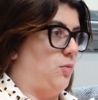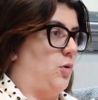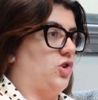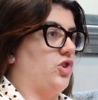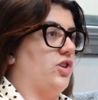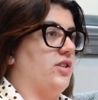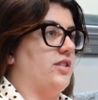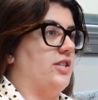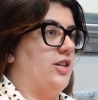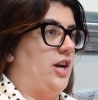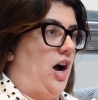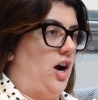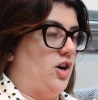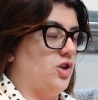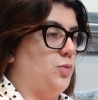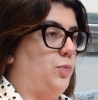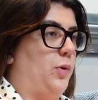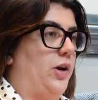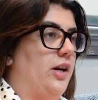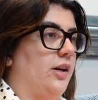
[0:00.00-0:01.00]
much it's
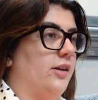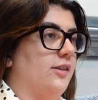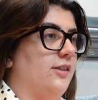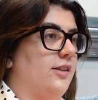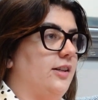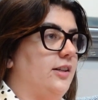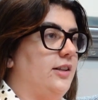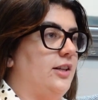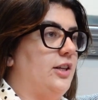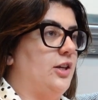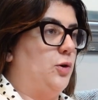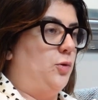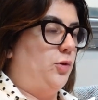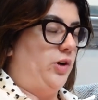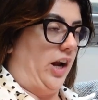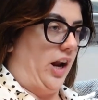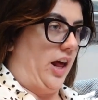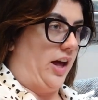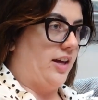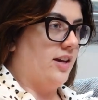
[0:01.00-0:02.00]
not been
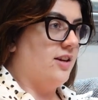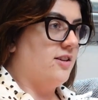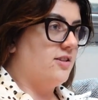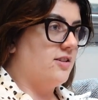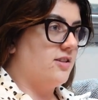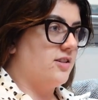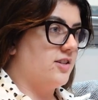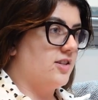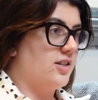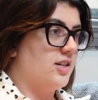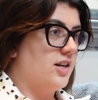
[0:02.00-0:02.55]
utilised.